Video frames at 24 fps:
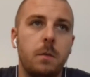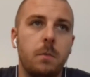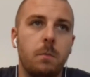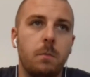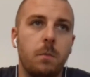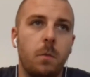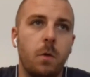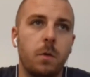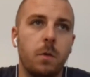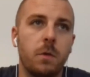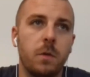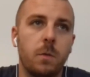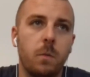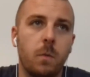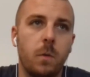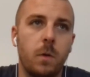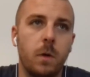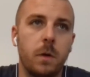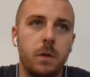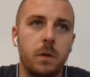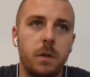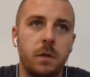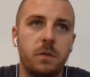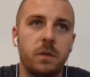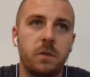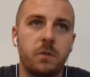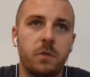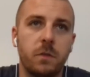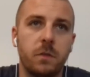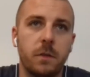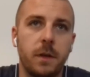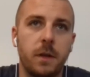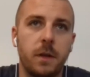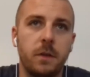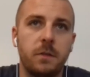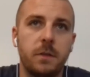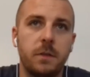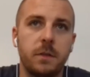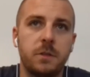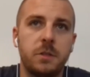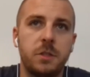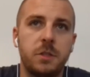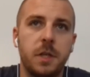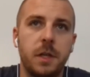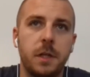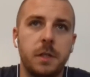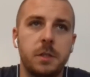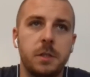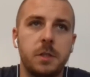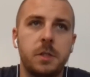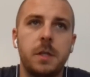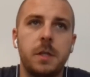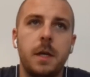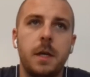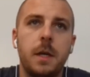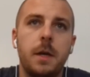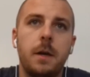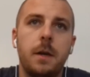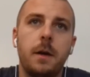more than one decentralized exchange.